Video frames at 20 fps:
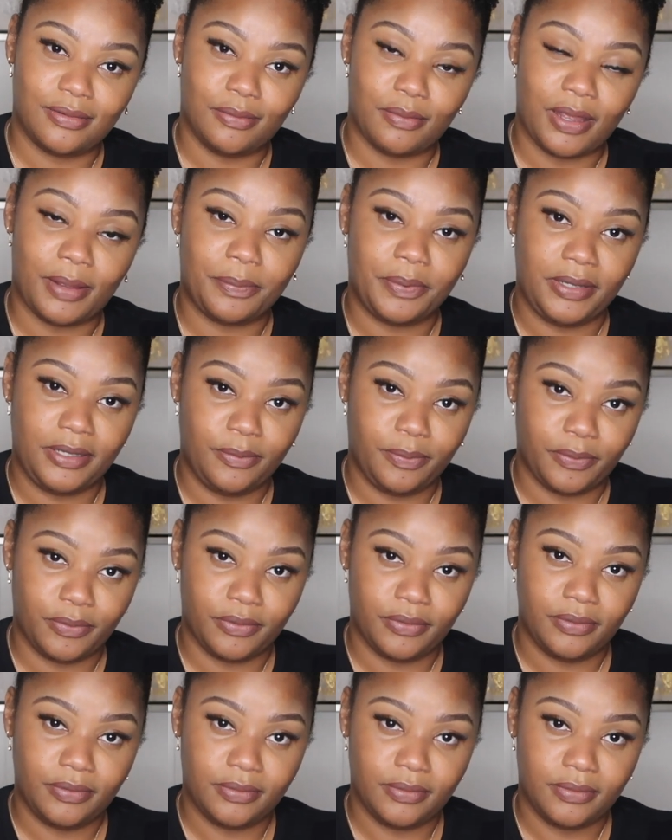my
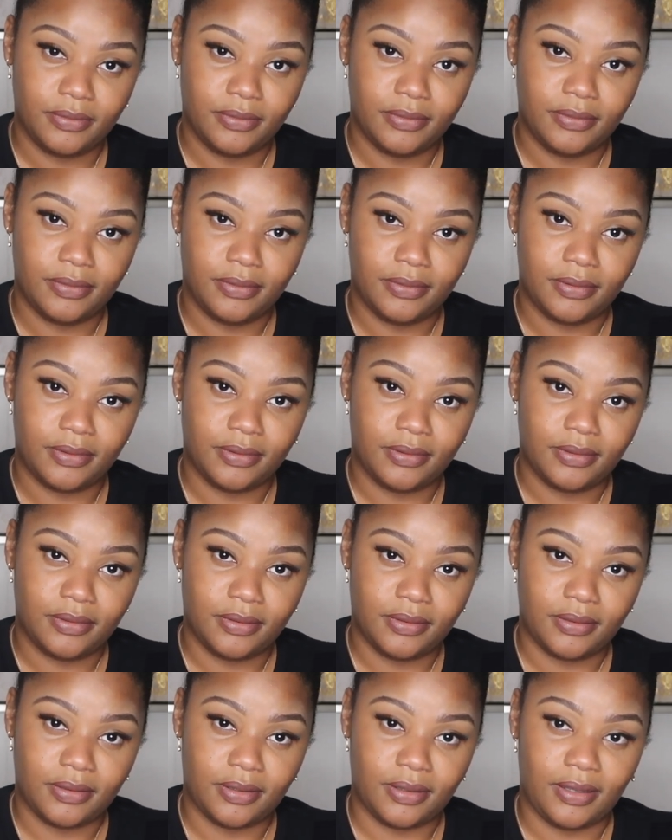people.
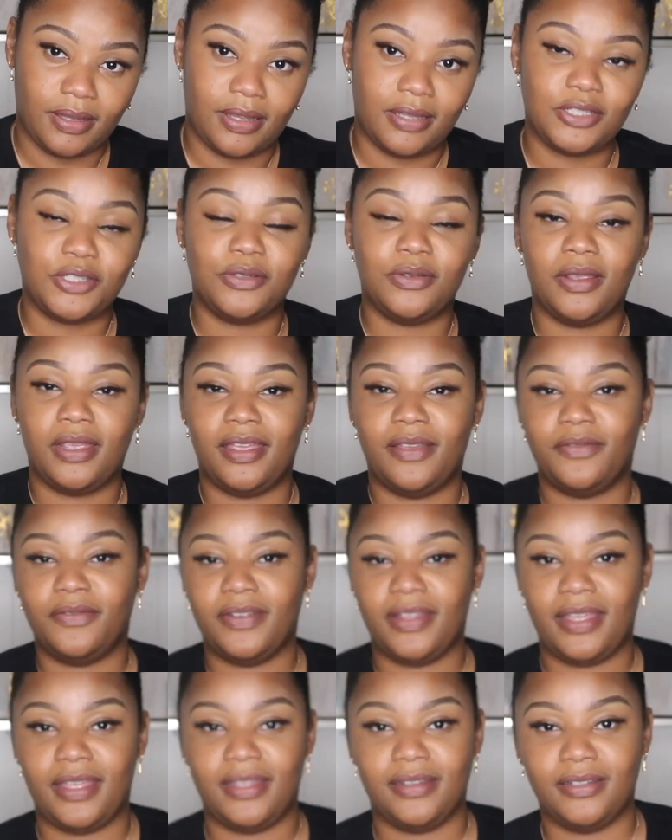As you have
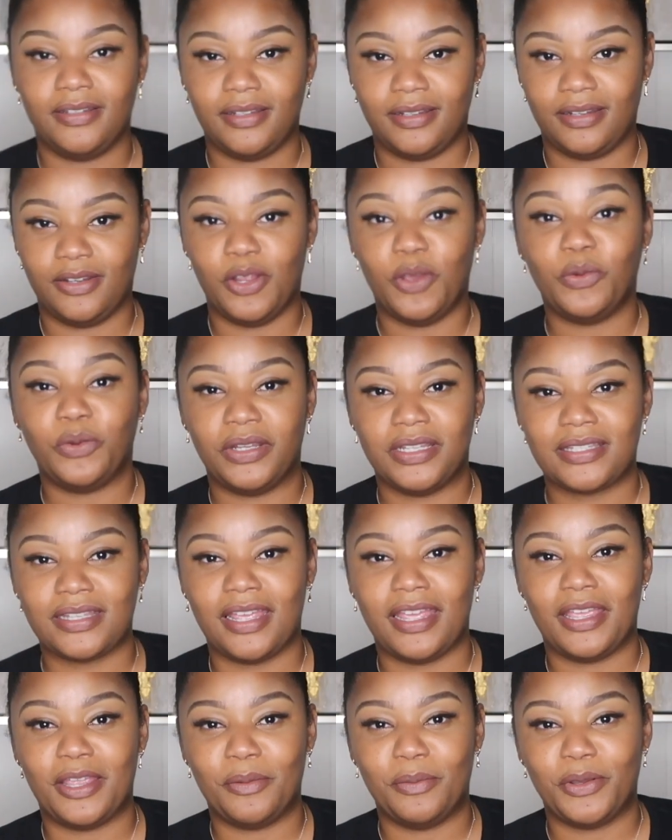not noticed,
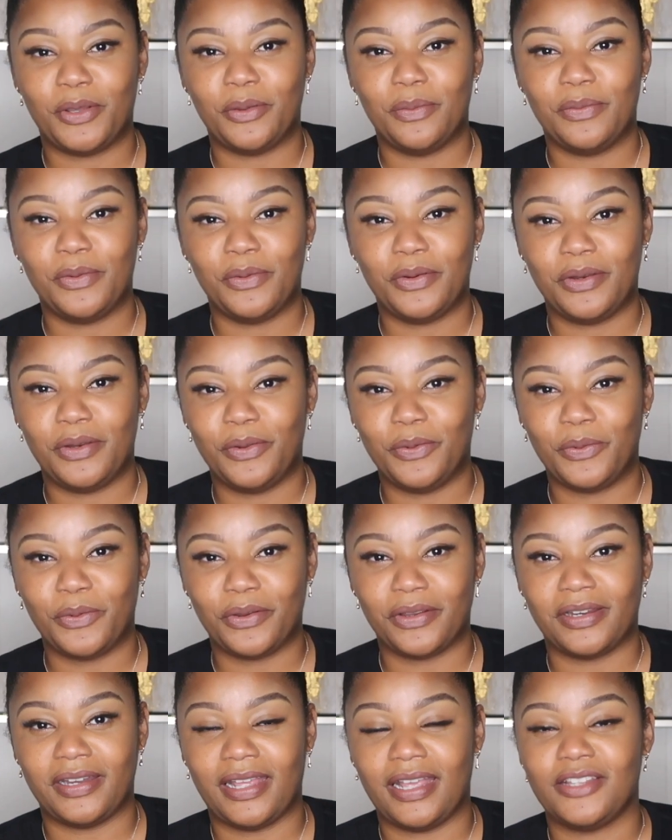I am a community
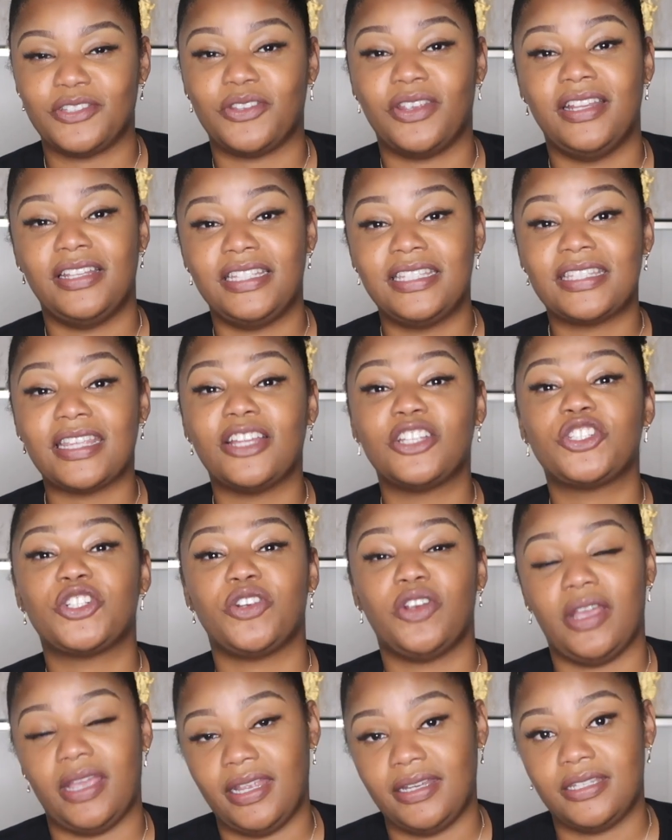organizer. At least I
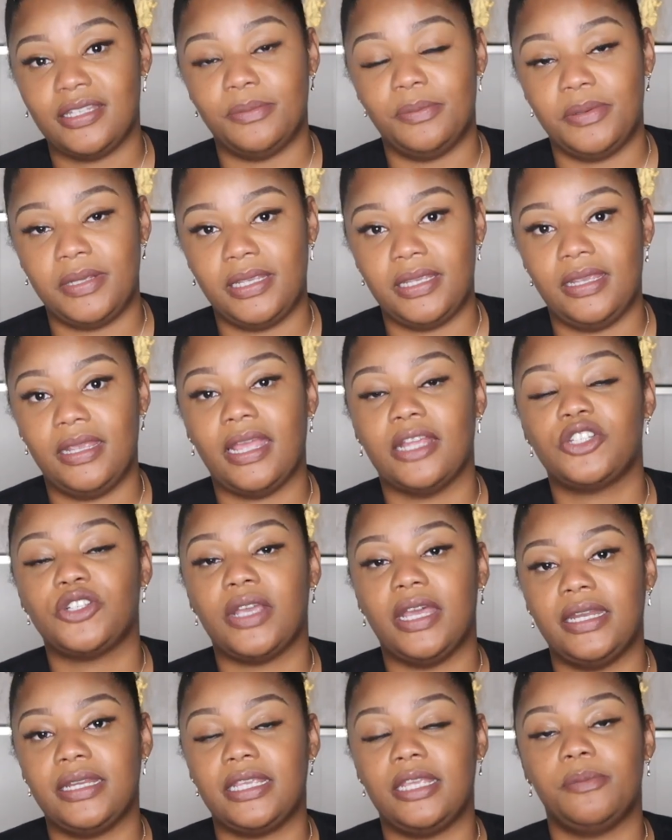try to be. I
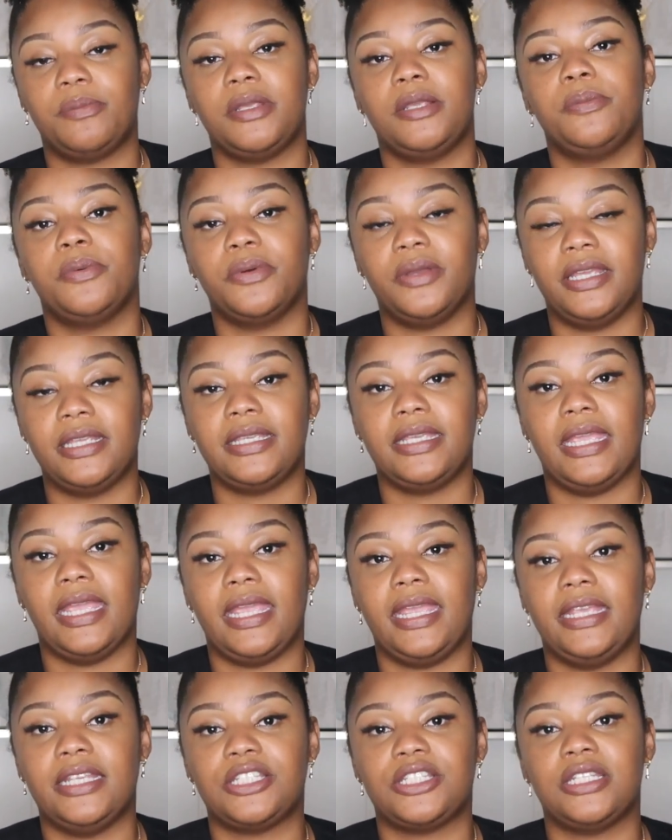try to get people
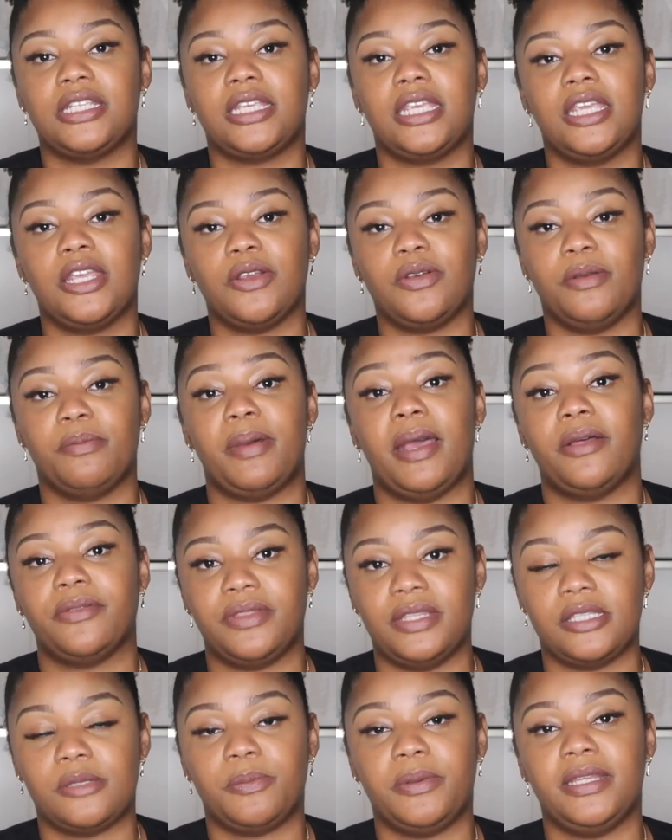engaged to care
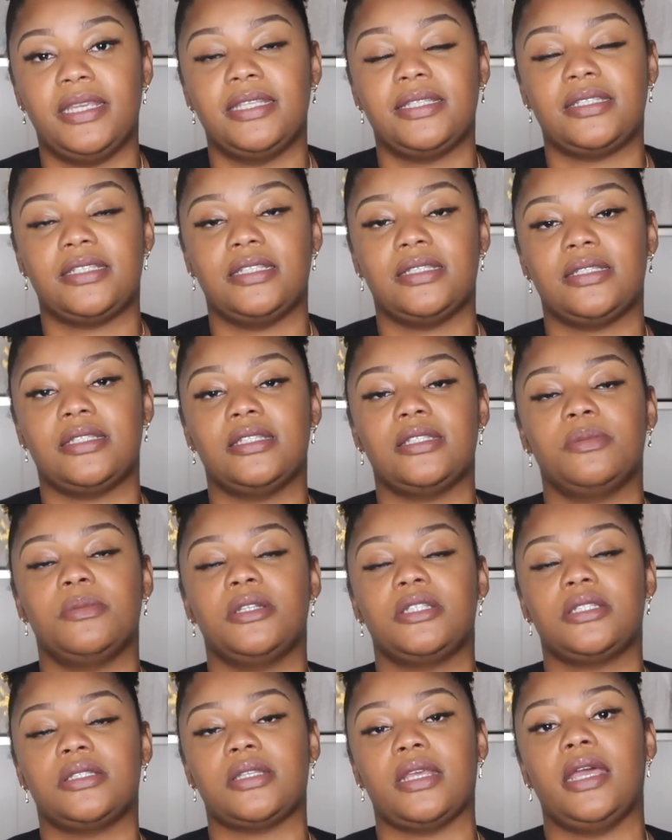about this place just as
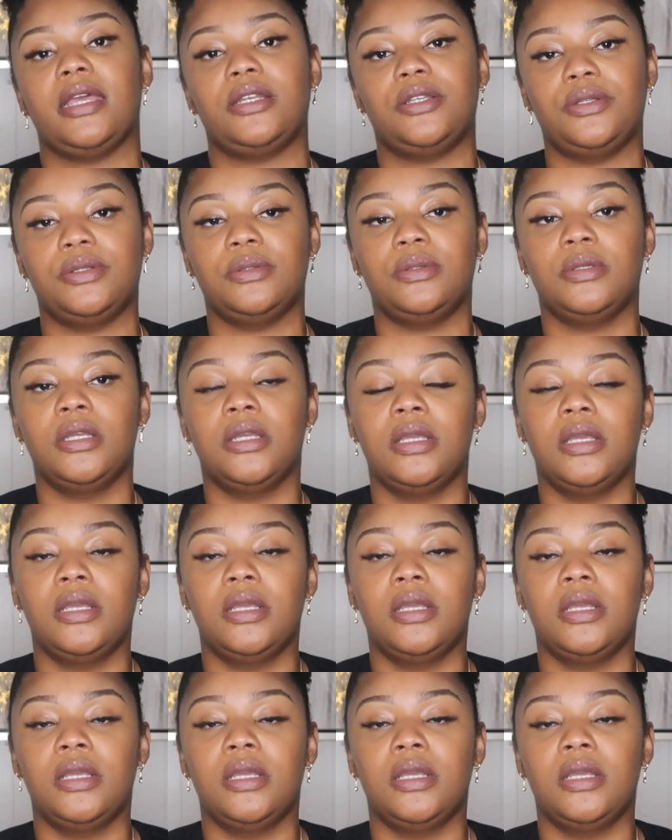much as I do.